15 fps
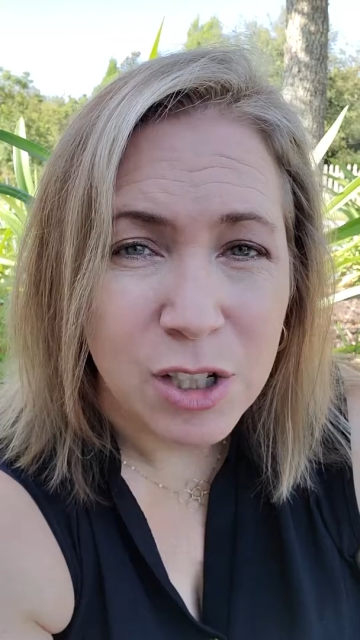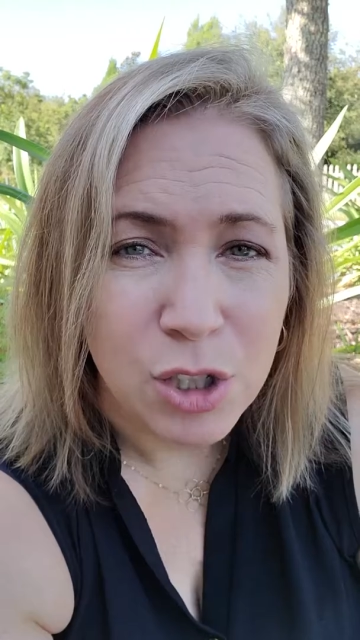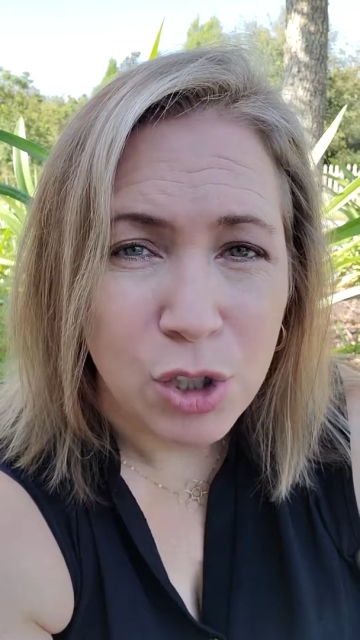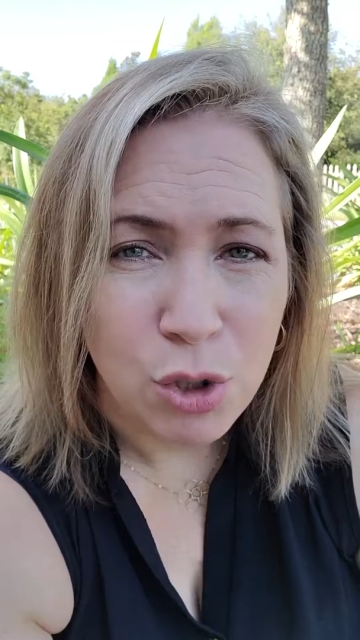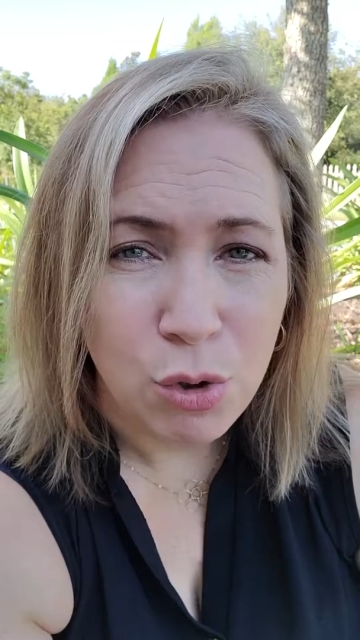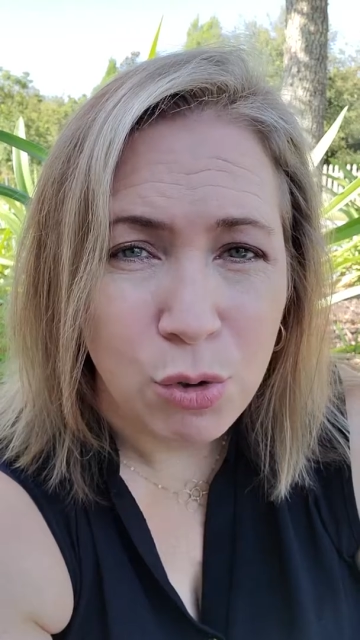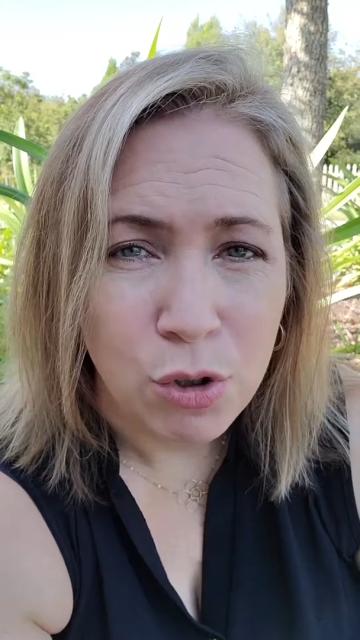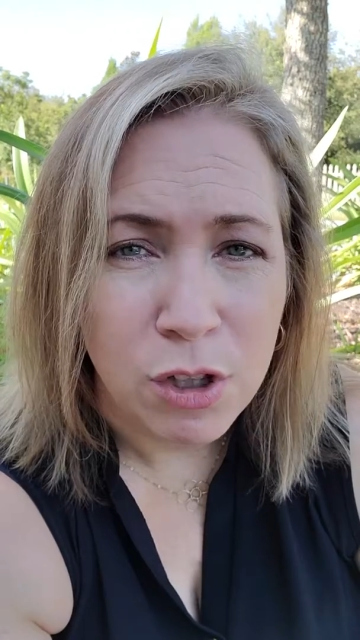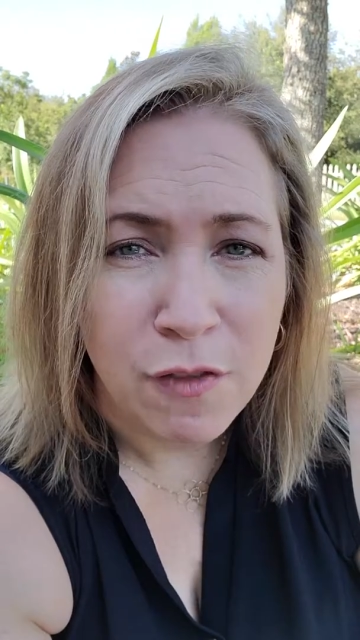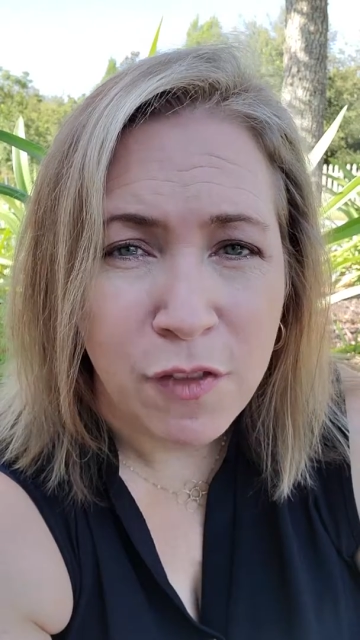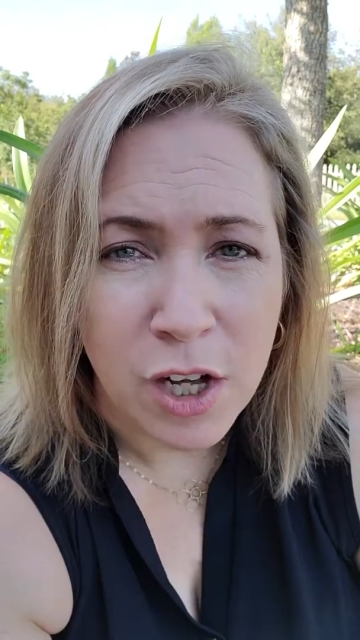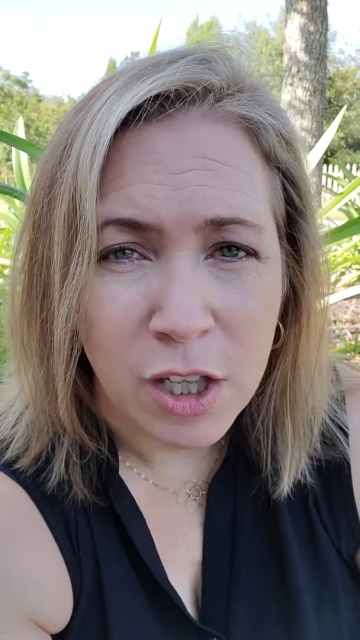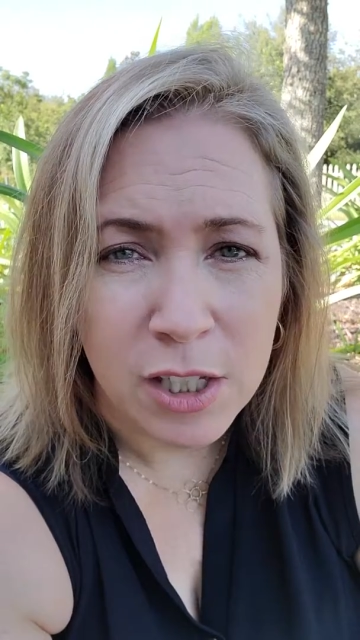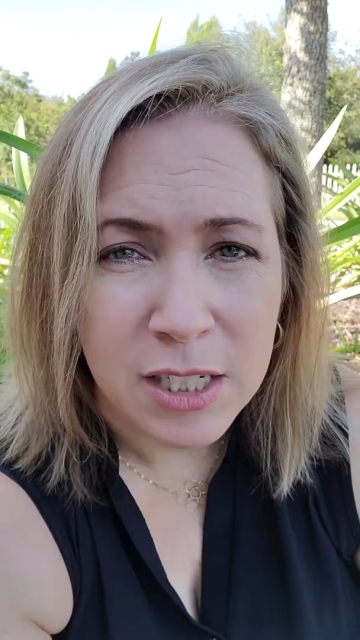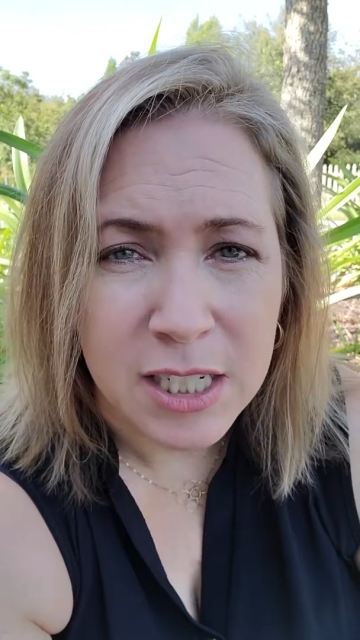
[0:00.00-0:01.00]
to the
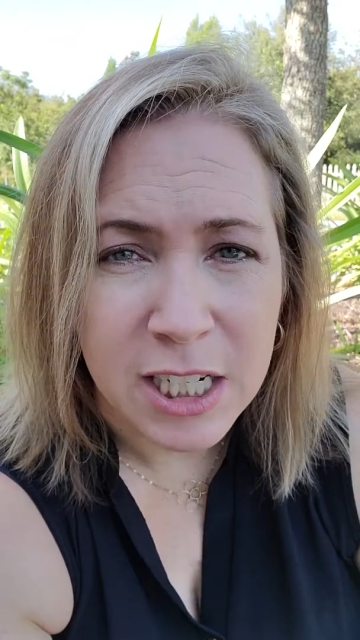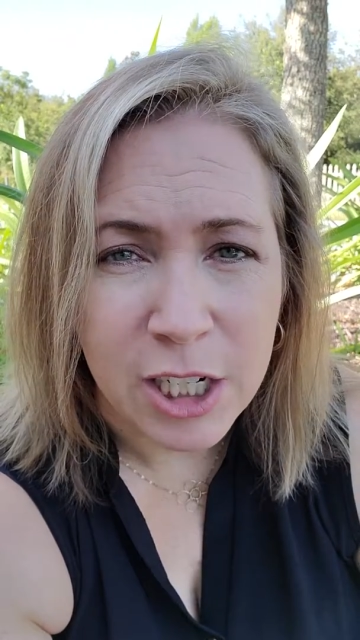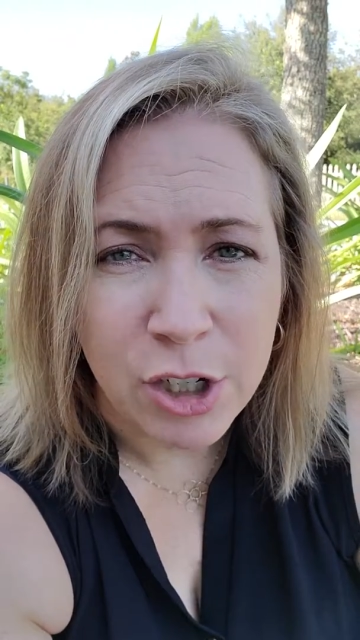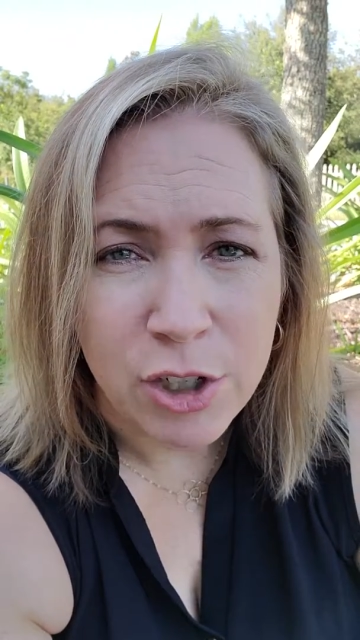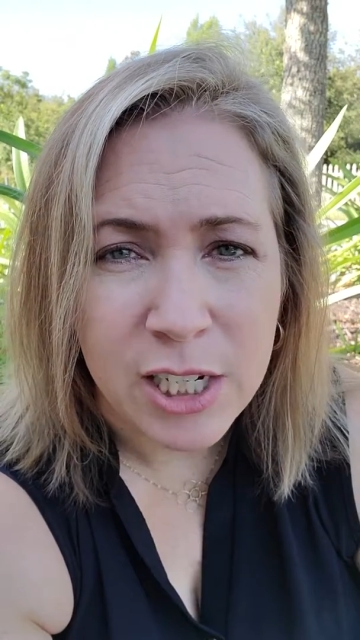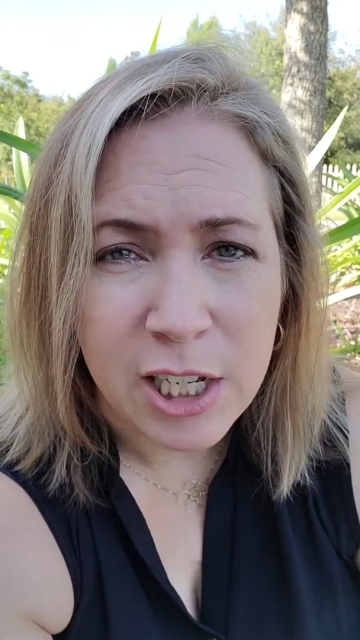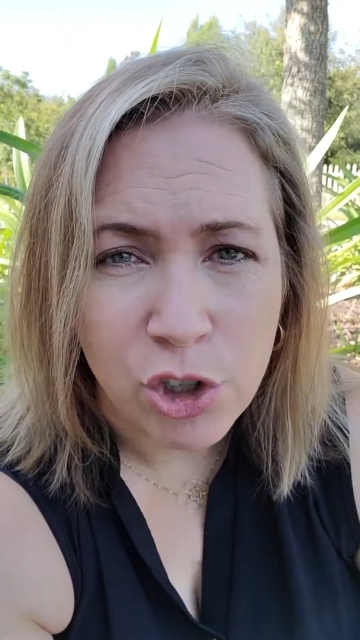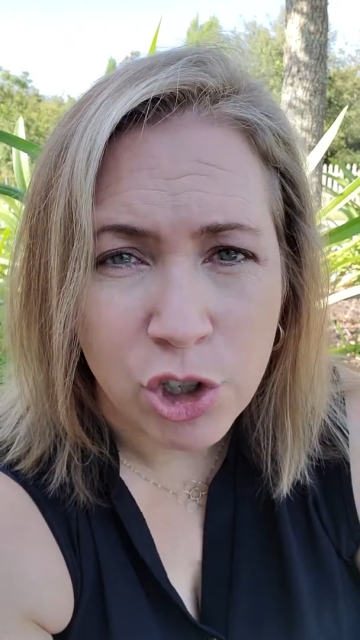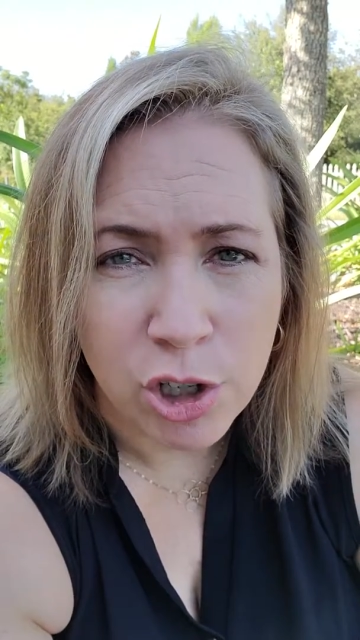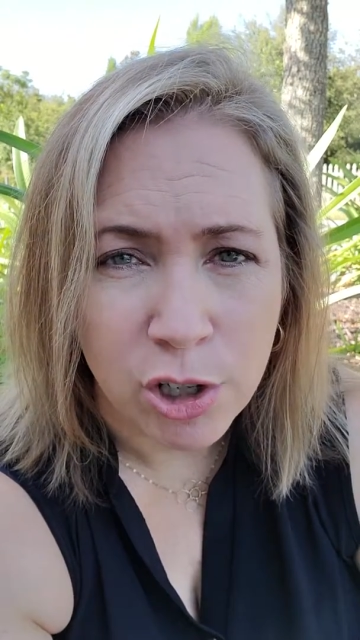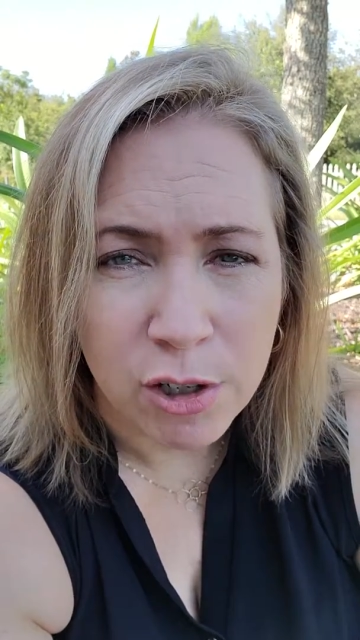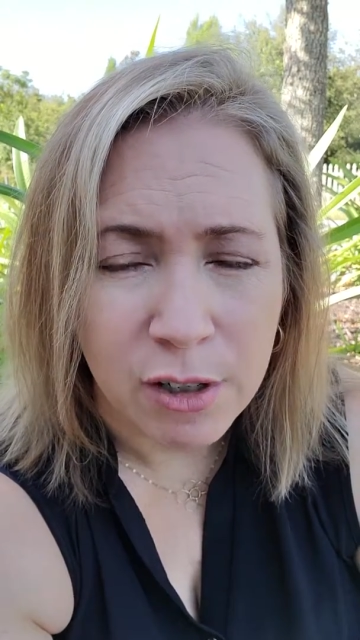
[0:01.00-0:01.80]
volunteer teacher.